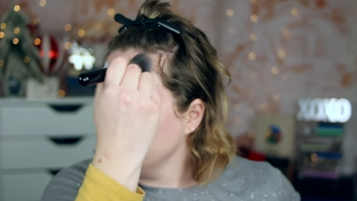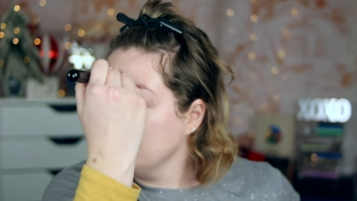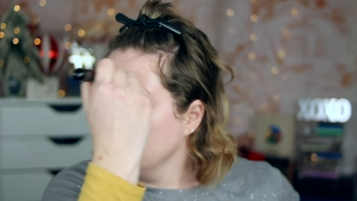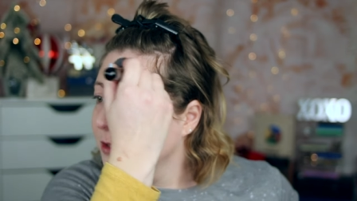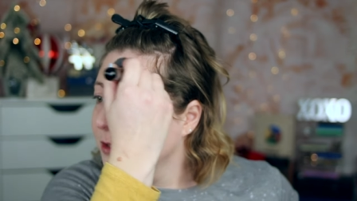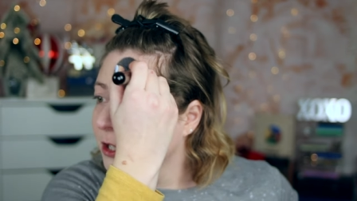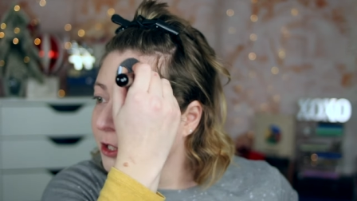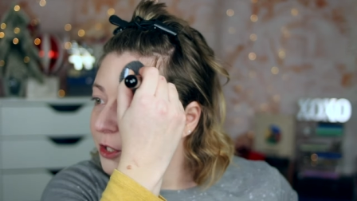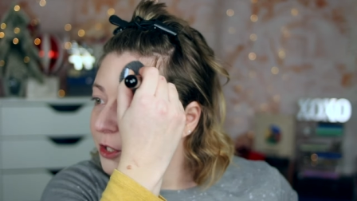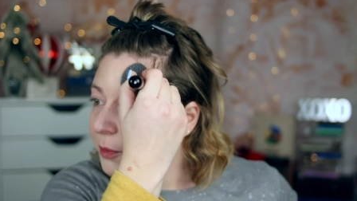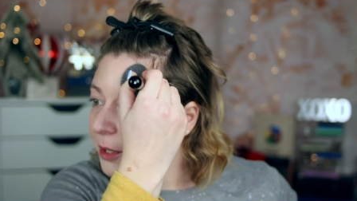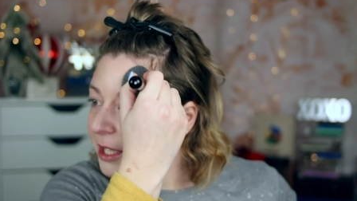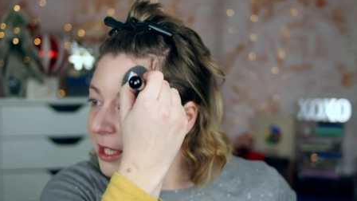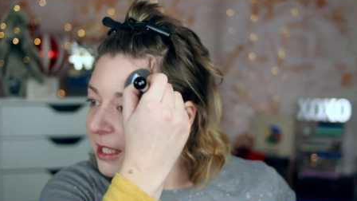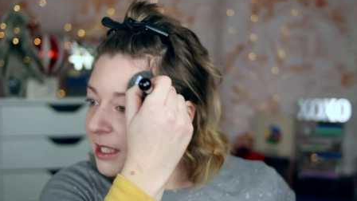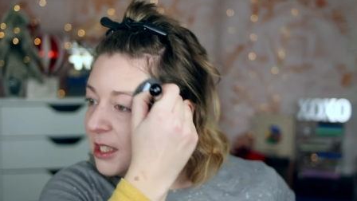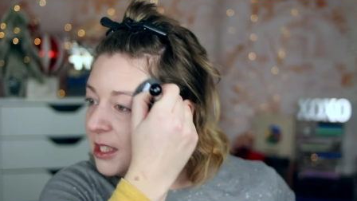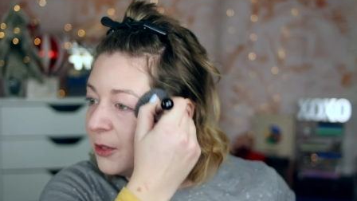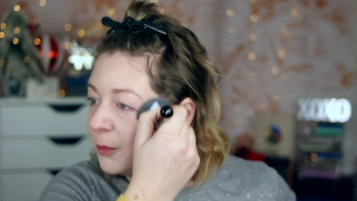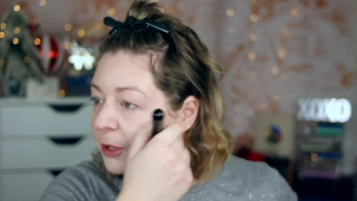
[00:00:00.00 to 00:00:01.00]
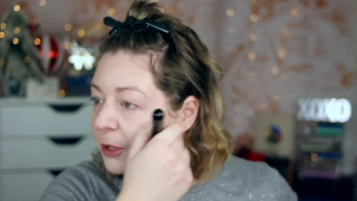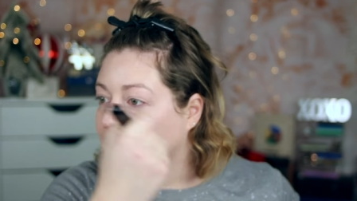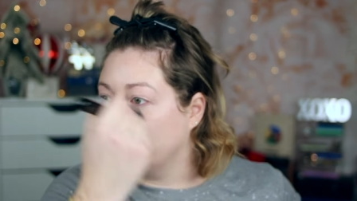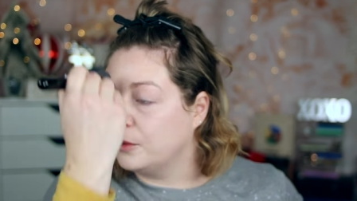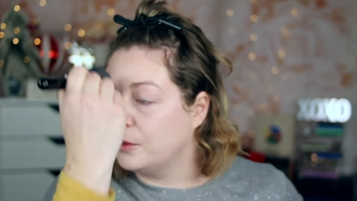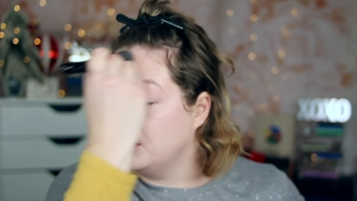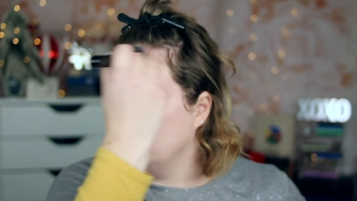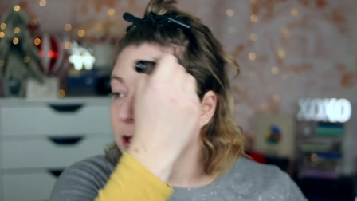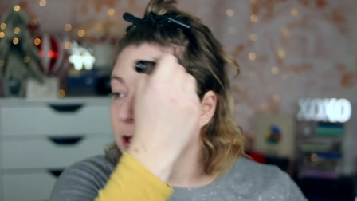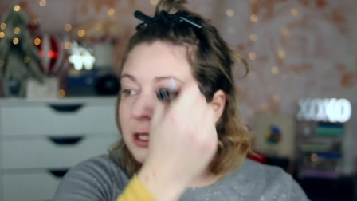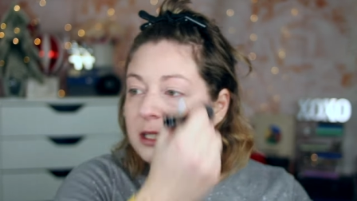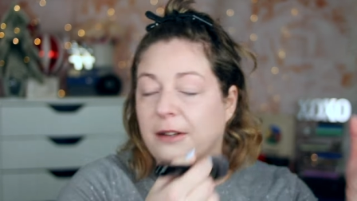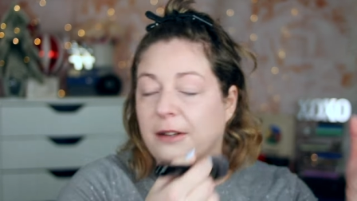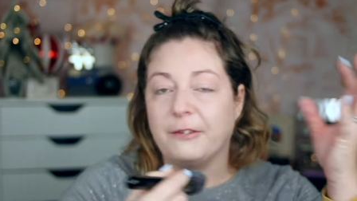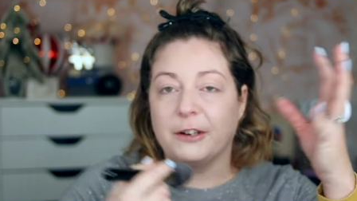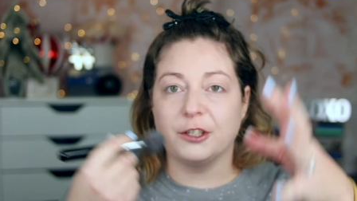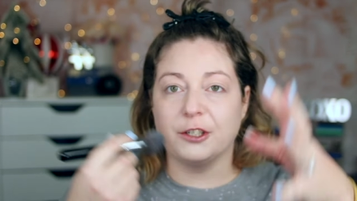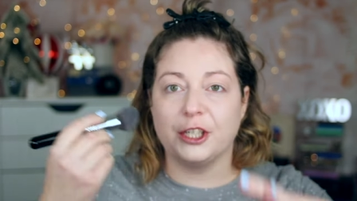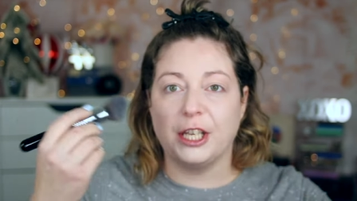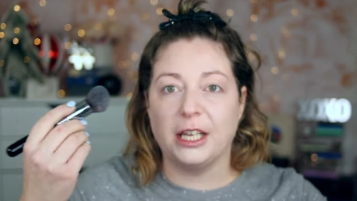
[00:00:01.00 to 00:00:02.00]
they're doing this through
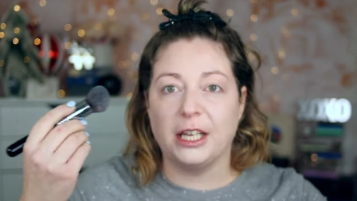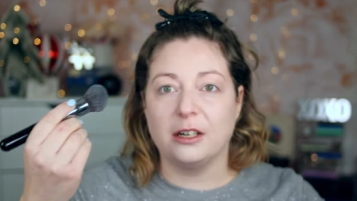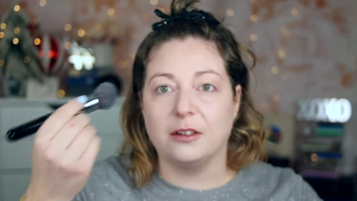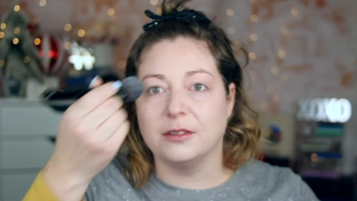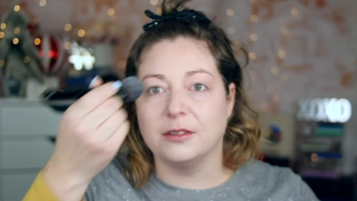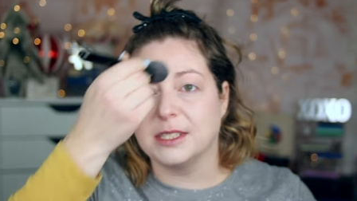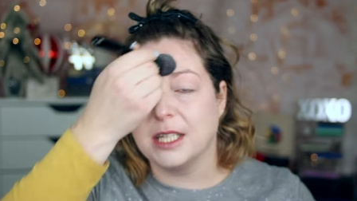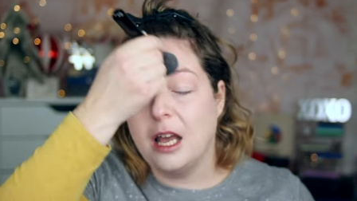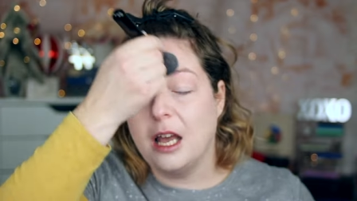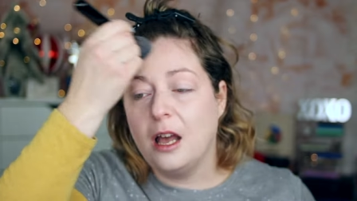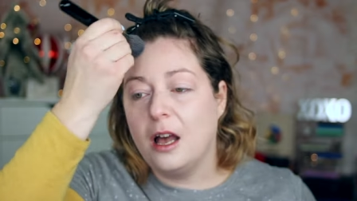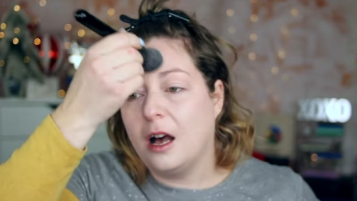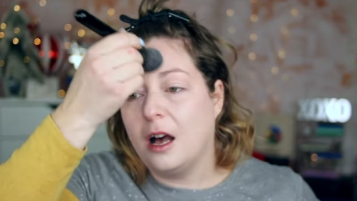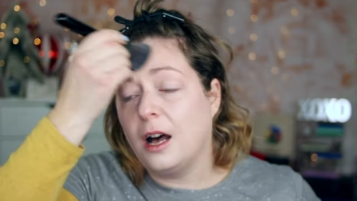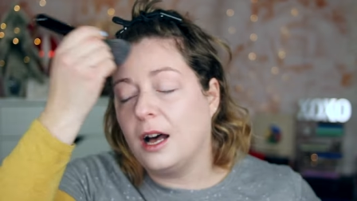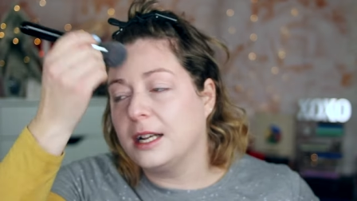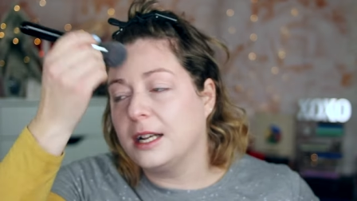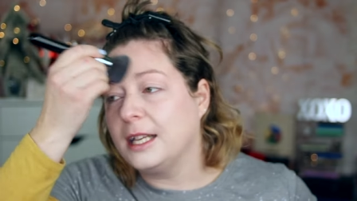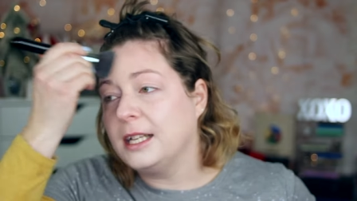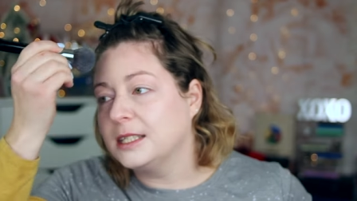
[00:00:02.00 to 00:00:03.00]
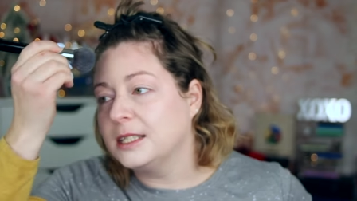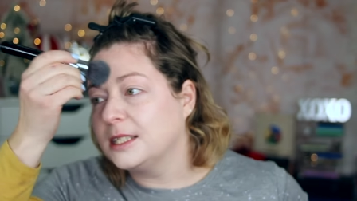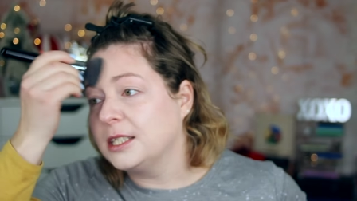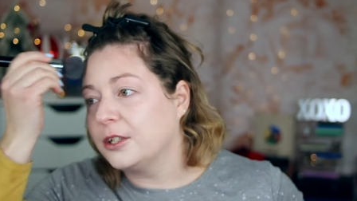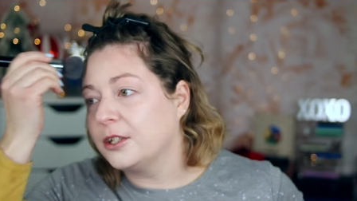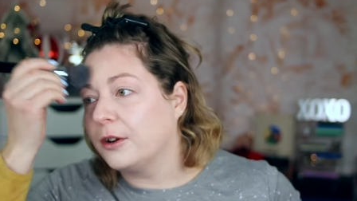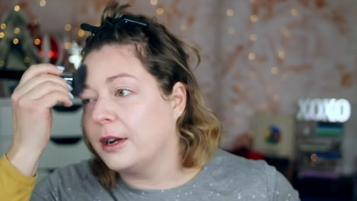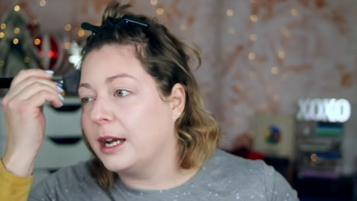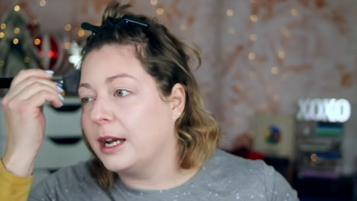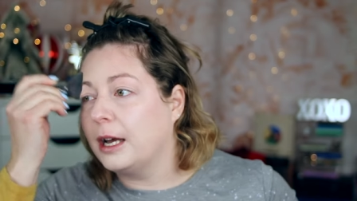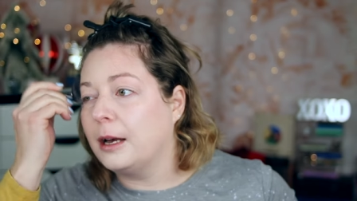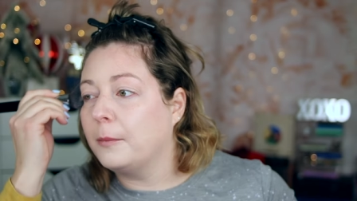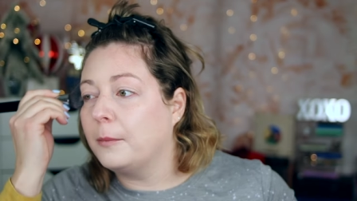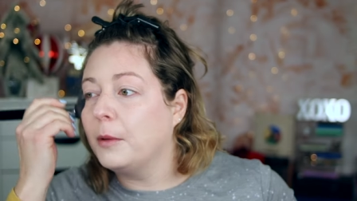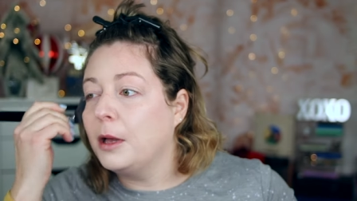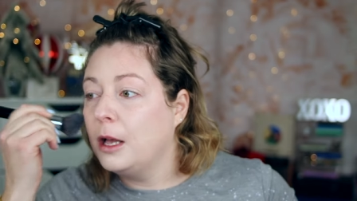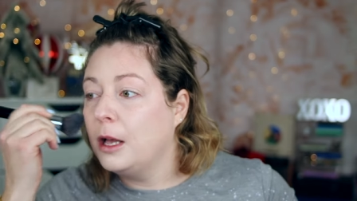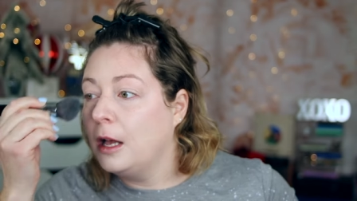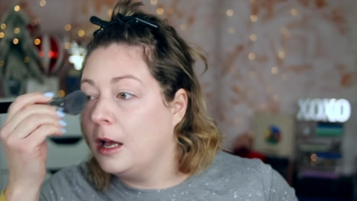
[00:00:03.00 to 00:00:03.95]
different channels on Instagram.